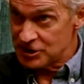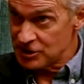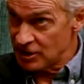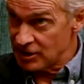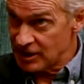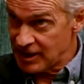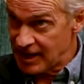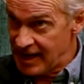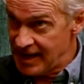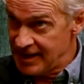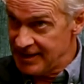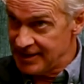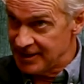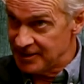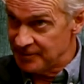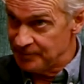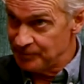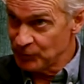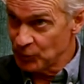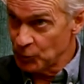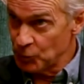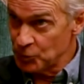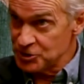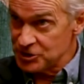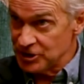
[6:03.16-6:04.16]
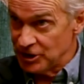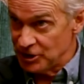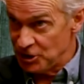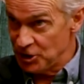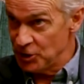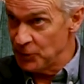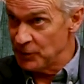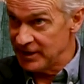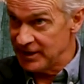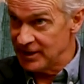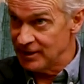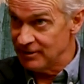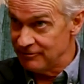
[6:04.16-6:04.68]
Tarkanian was at
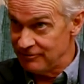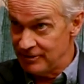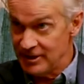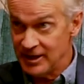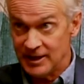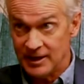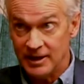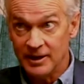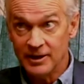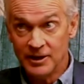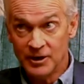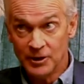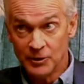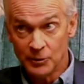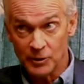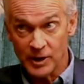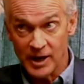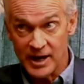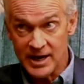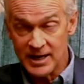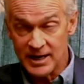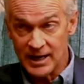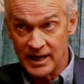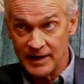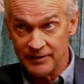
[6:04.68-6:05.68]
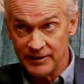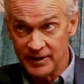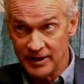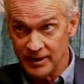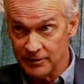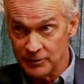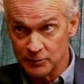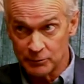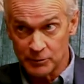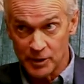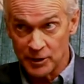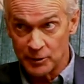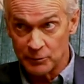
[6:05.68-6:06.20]
UNLV. That's right. Right, and the,
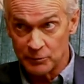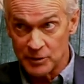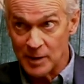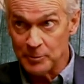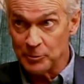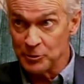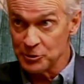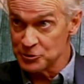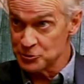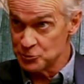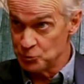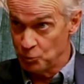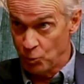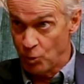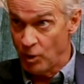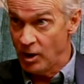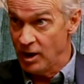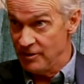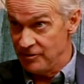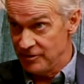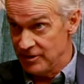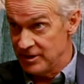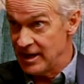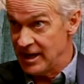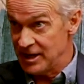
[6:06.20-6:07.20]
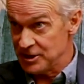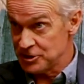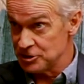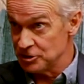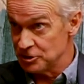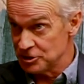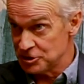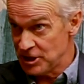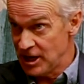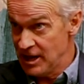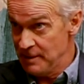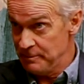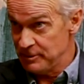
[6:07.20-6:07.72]
the Runnin' Rebels won the right.
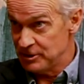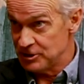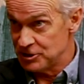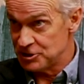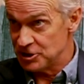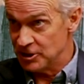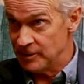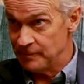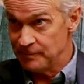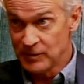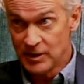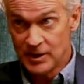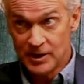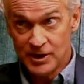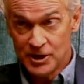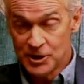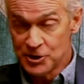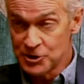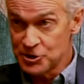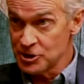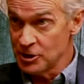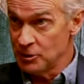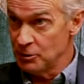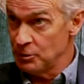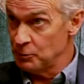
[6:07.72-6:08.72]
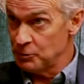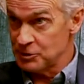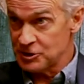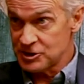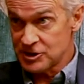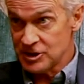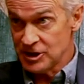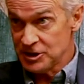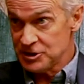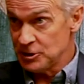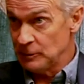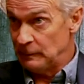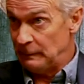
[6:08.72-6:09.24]
national championship. the shark. So it was
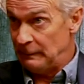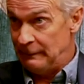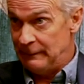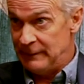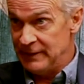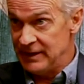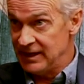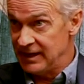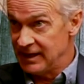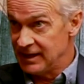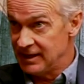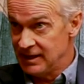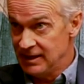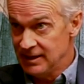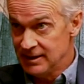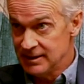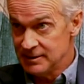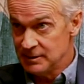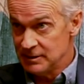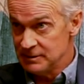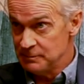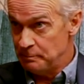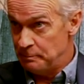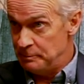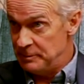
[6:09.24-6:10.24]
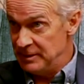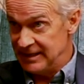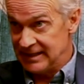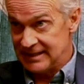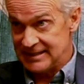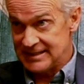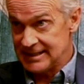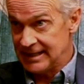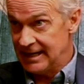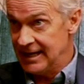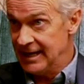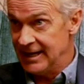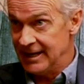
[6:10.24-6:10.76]
such a big,
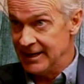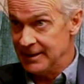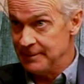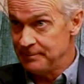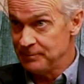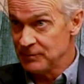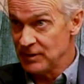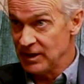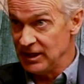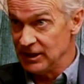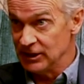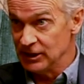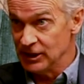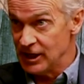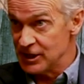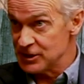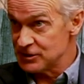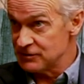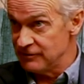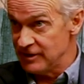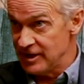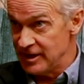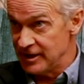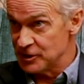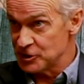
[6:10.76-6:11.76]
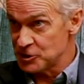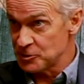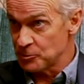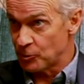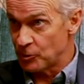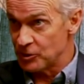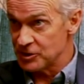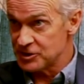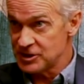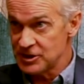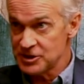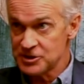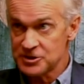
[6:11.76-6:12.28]
big time yes. in Las Vegas
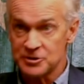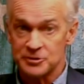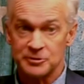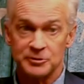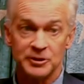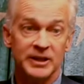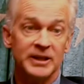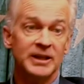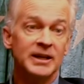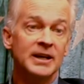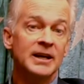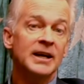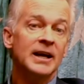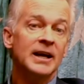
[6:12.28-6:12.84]
sports history,